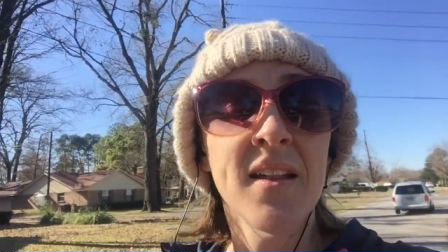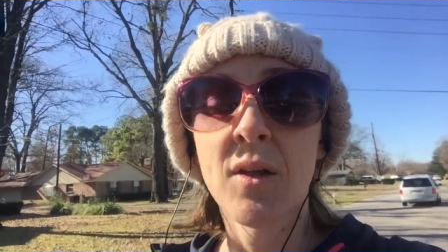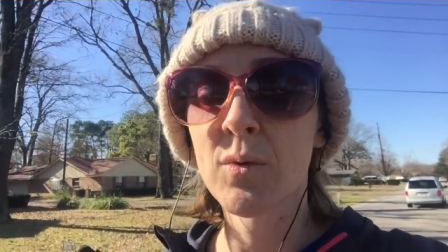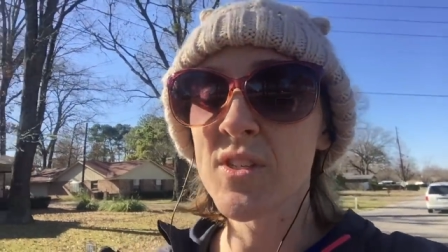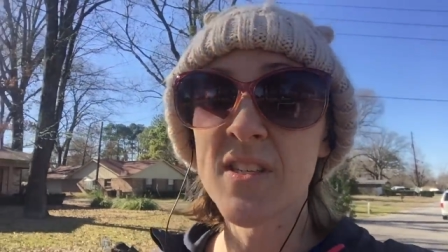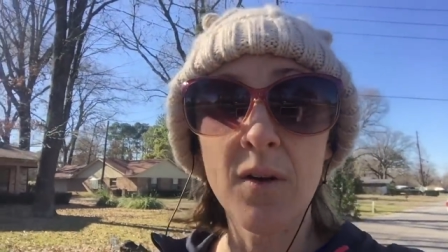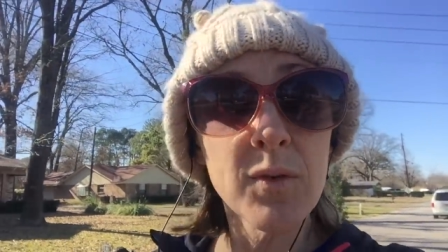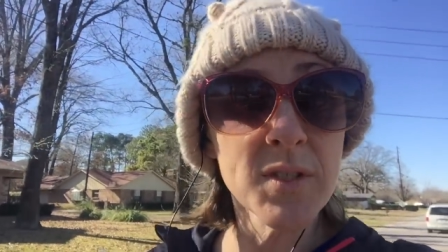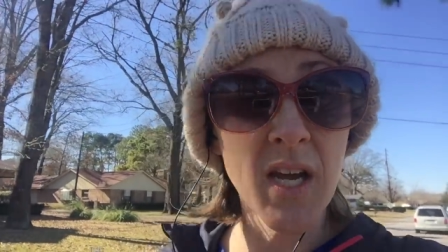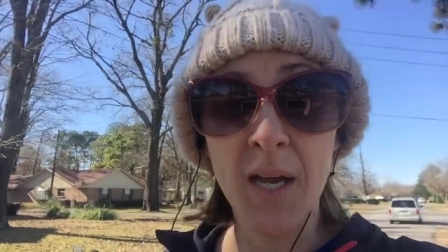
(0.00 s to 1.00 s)
There were
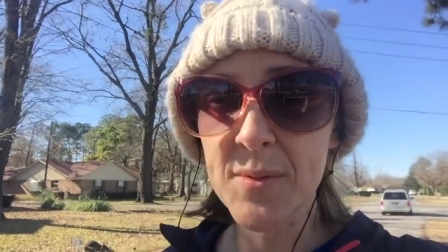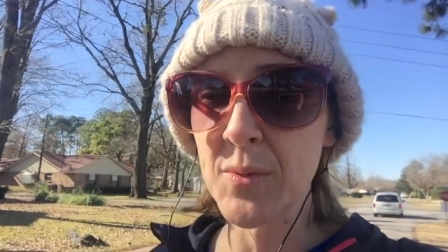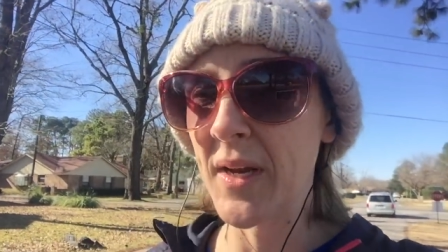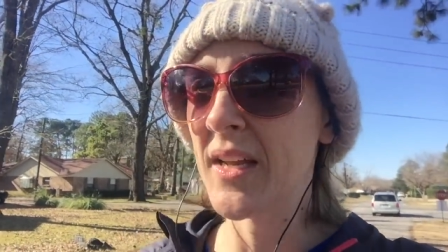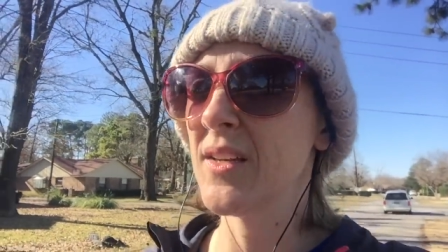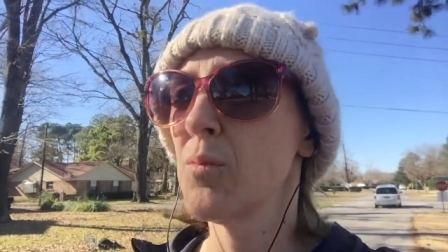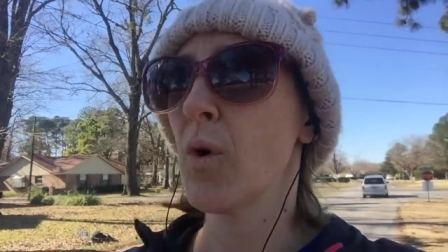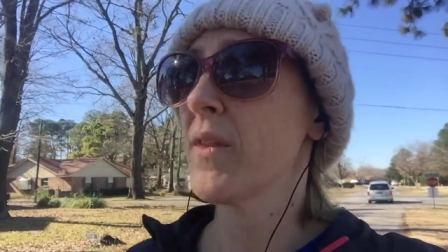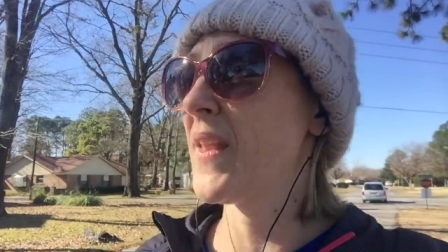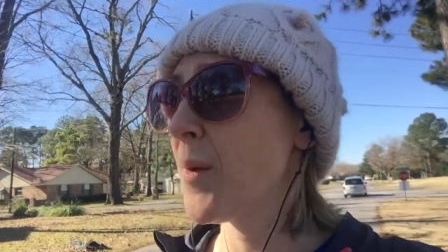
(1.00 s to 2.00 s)
several times when I did
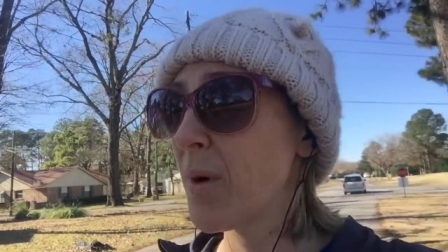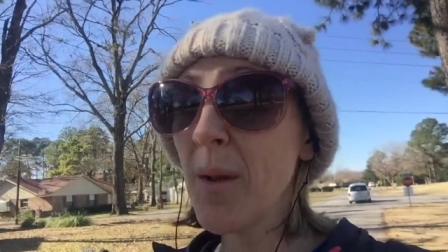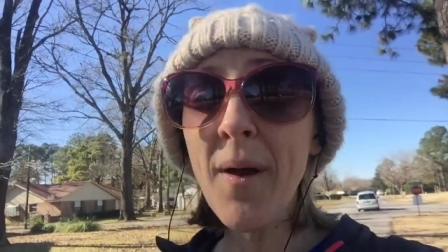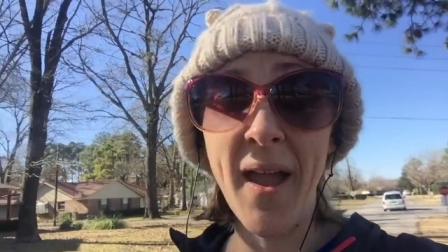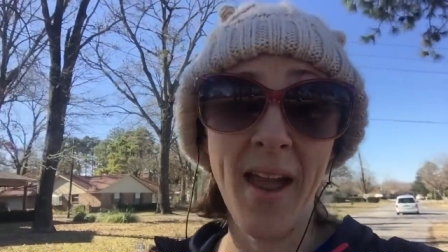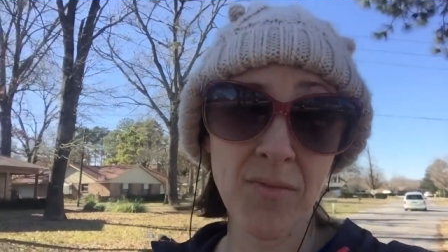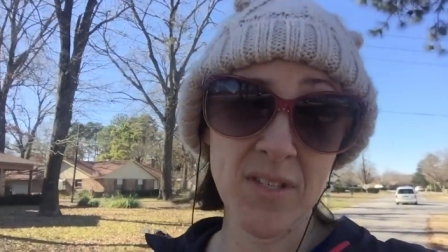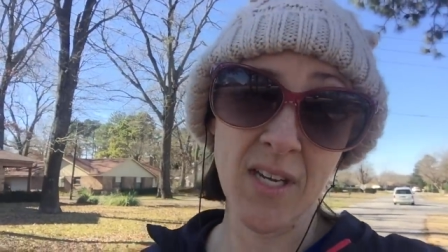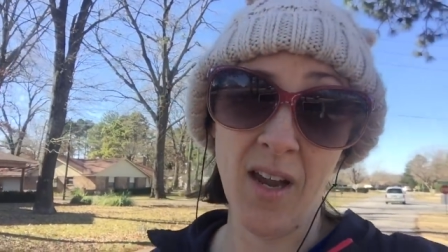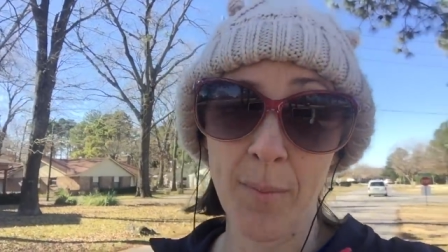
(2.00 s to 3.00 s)
more than that, probably about half
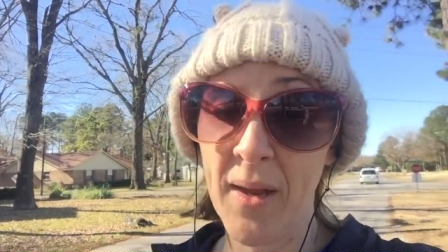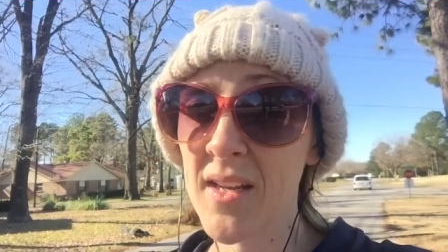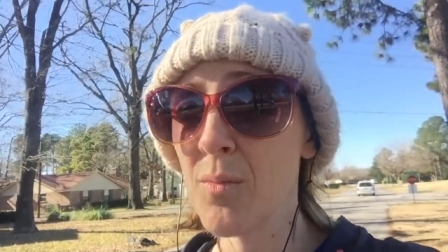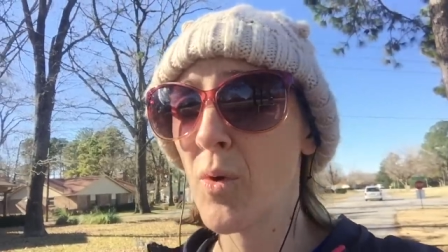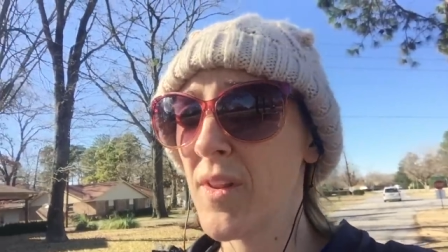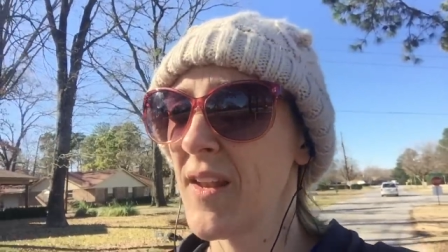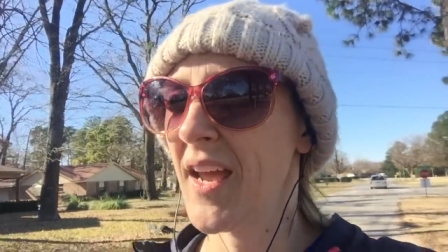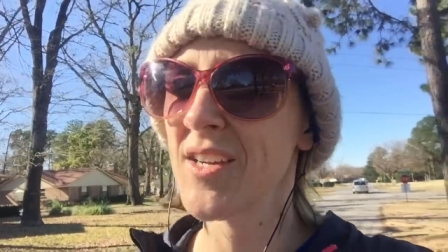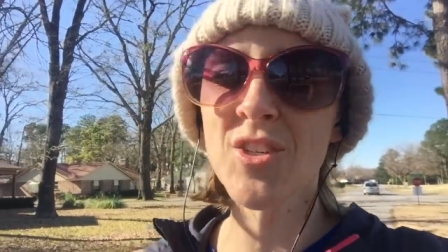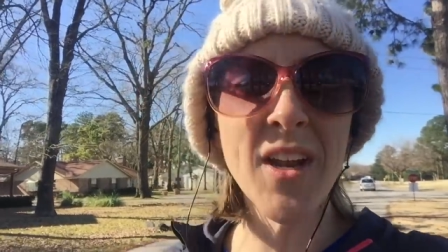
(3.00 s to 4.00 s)
the time I did more than
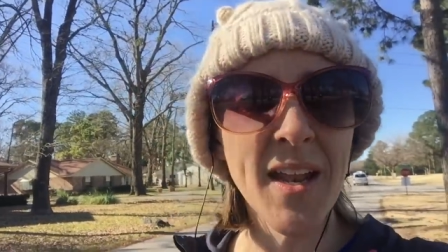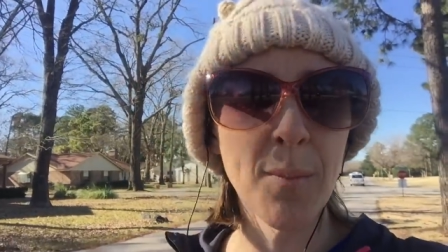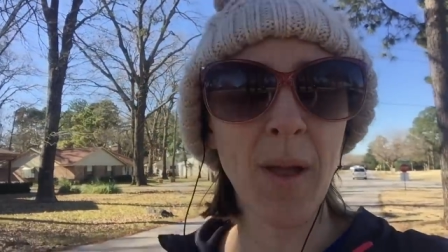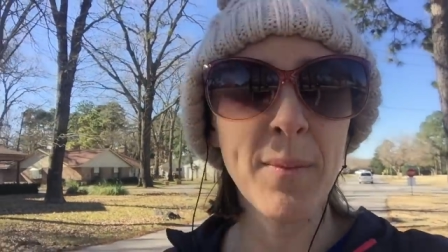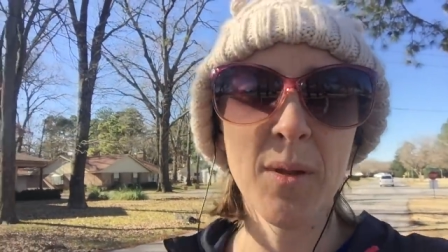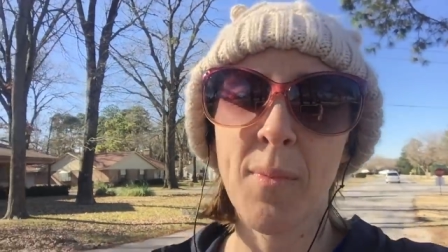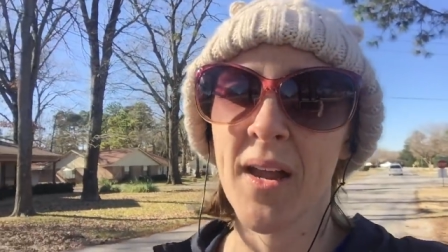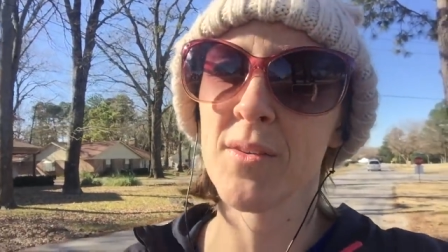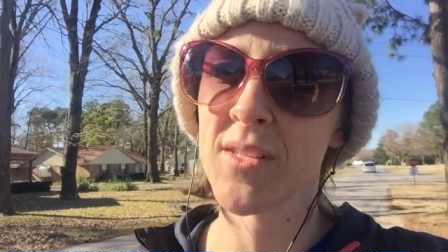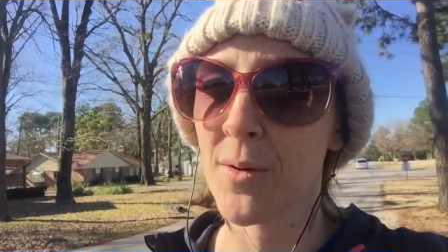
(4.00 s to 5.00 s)
that. I should add up how many
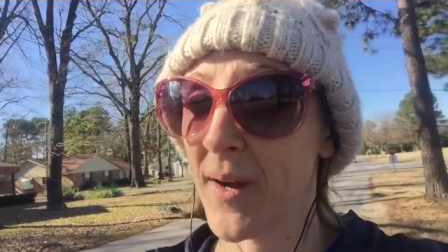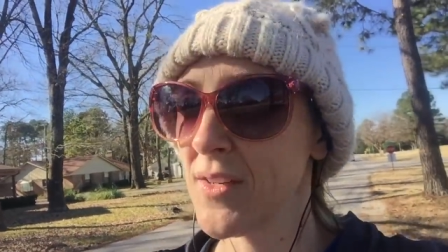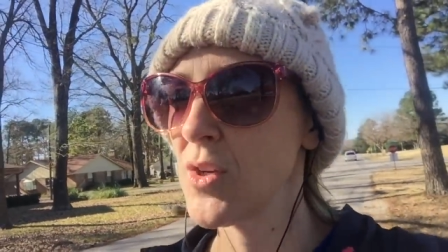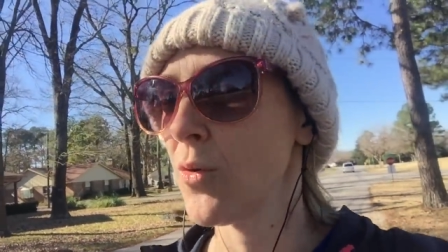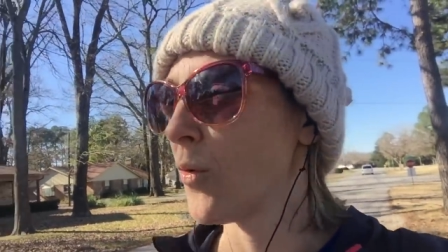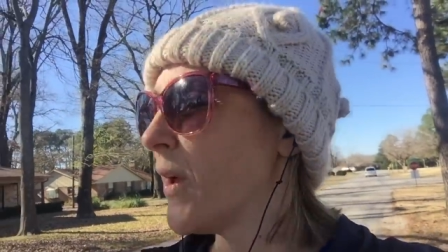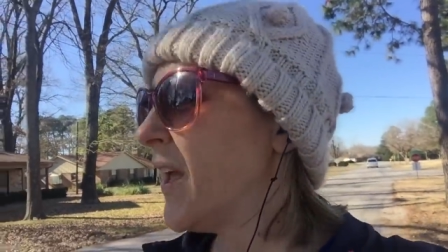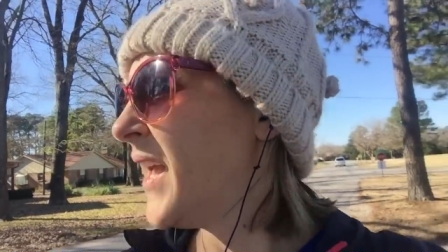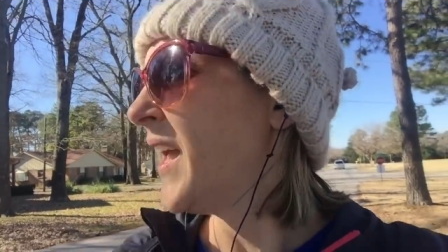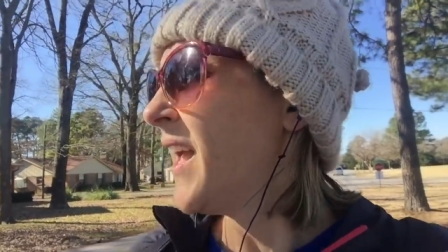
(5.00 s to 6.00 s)
miles I ran total
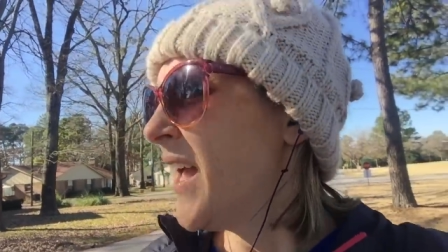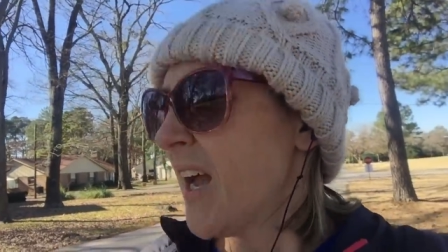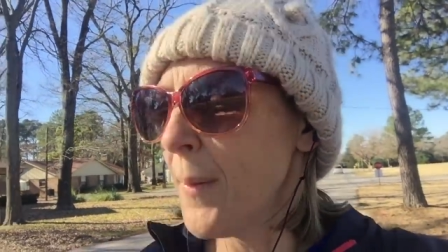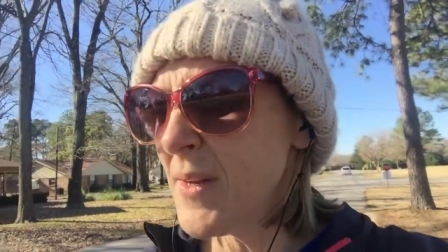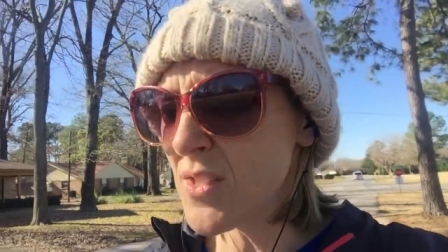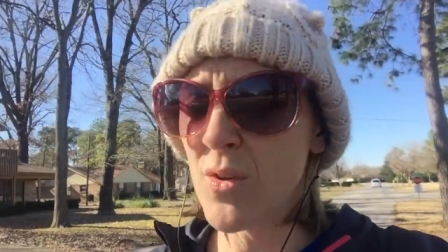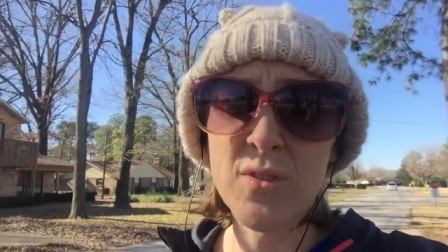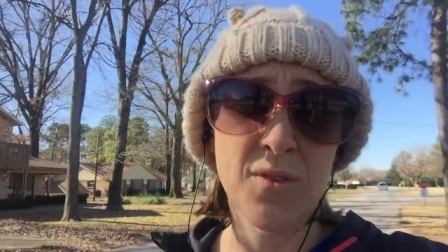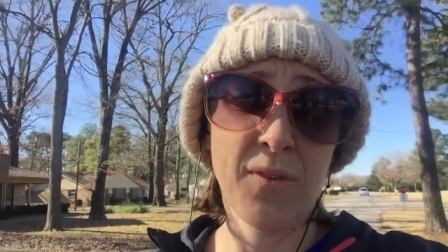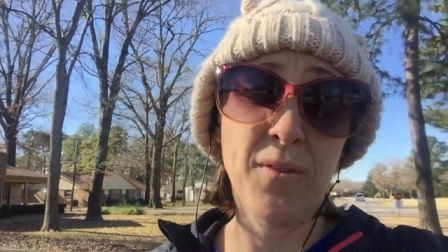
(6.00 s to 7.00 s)
I bet it's
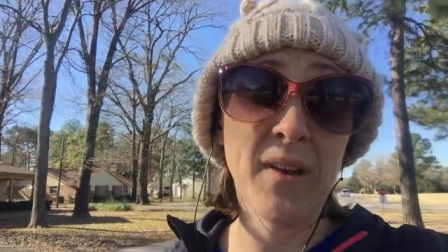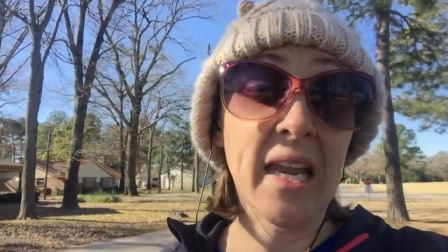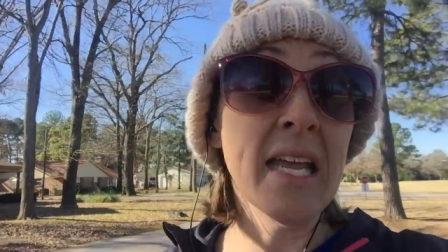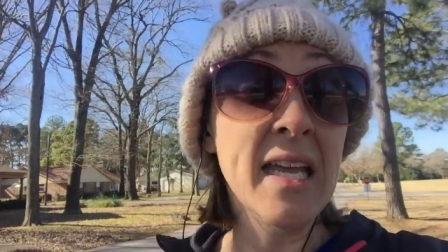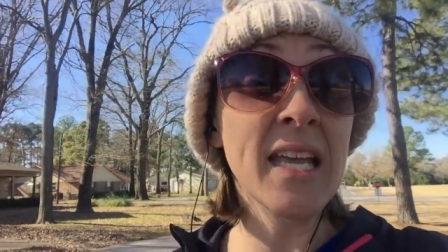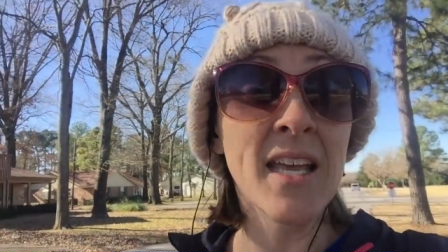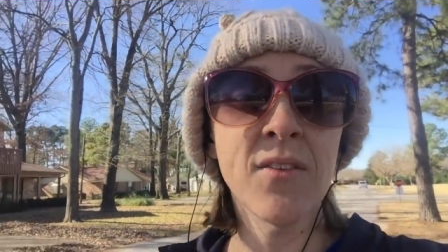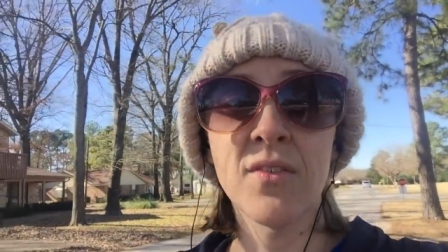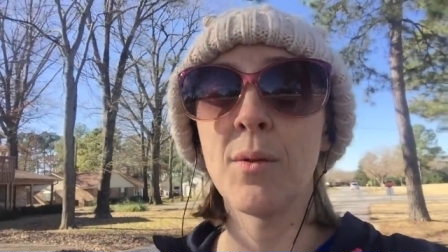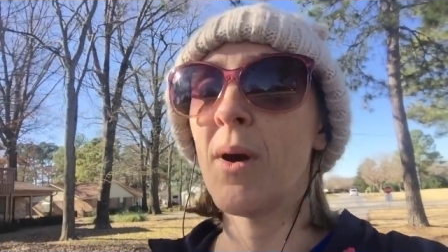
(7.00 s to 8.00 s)
close to 50,
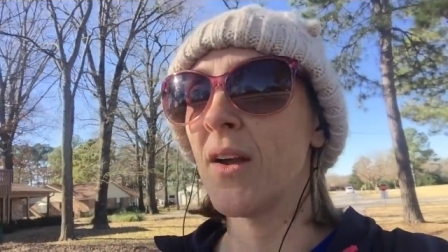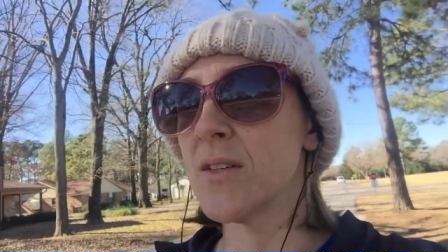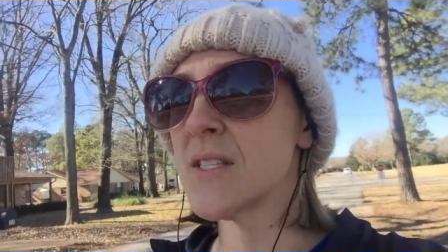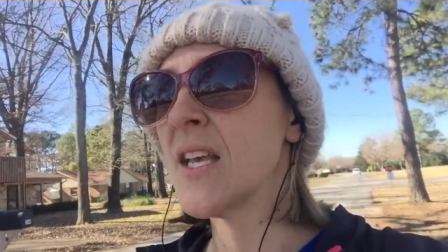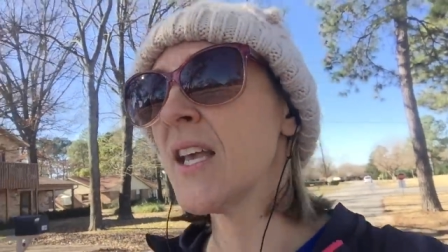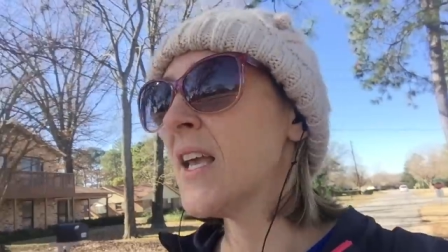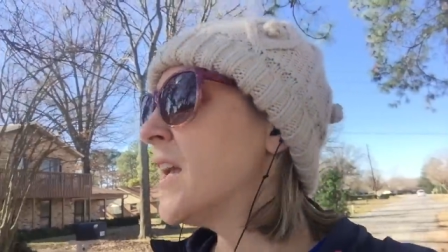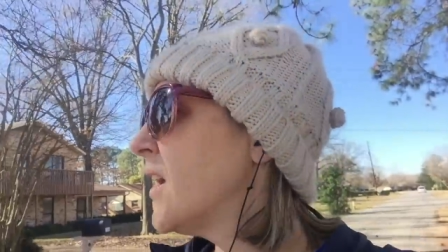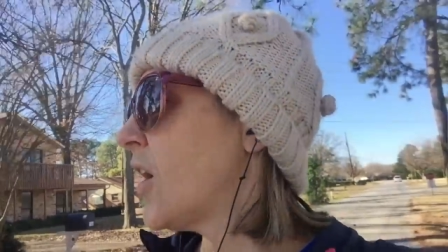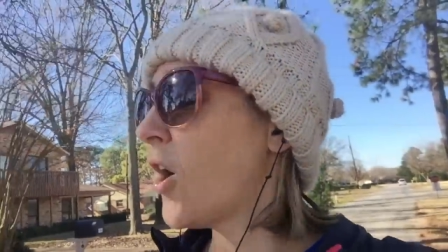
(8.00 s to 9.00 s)
50 miles
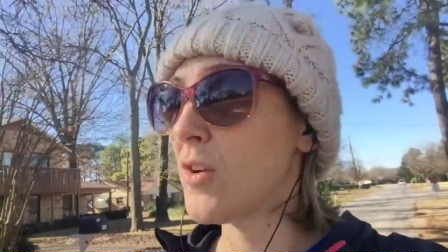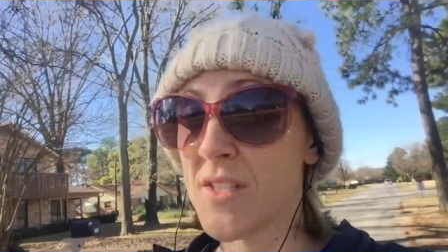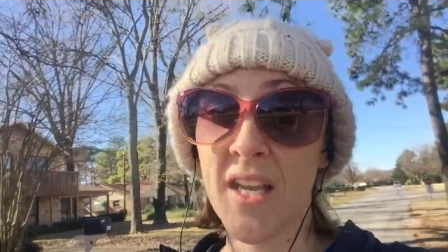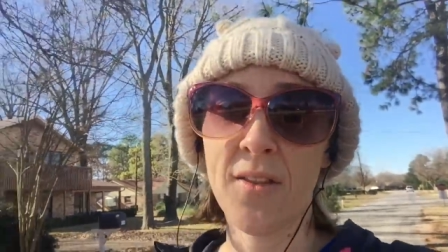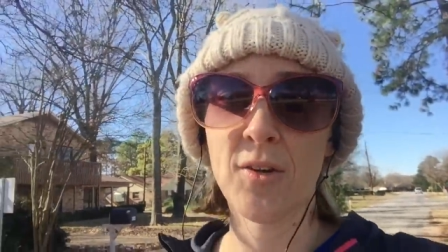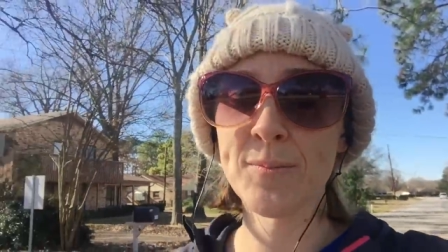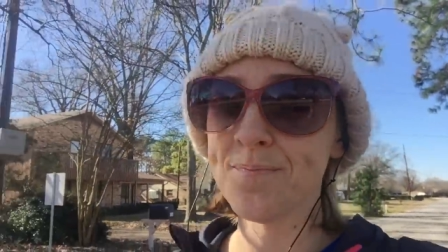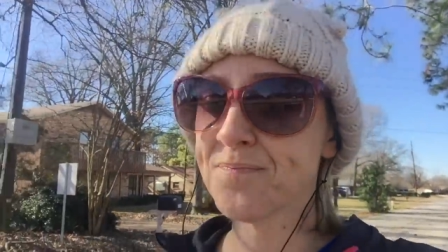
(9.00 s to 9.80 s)
altogether.